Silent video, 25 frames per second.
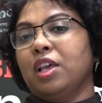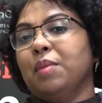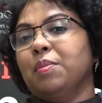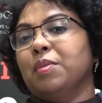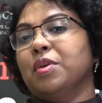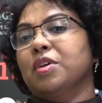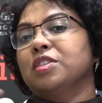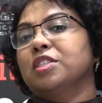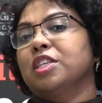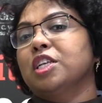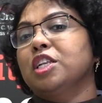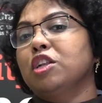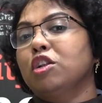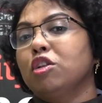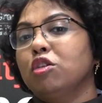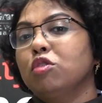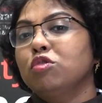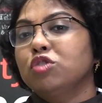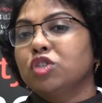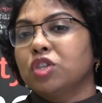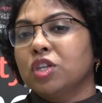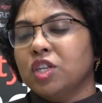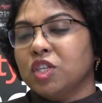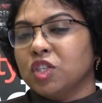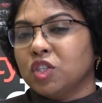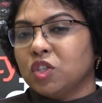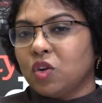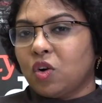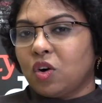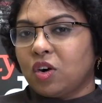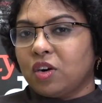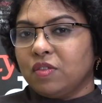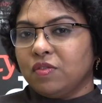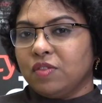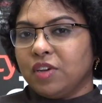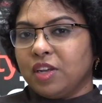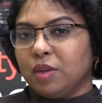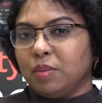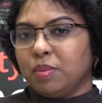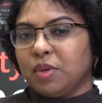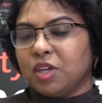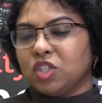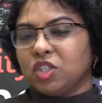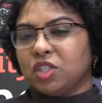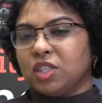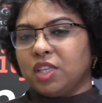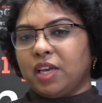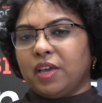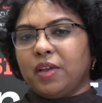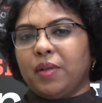because the inclusion is not very
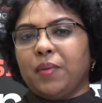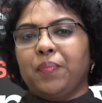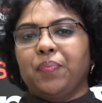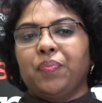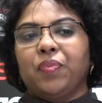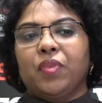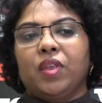much there.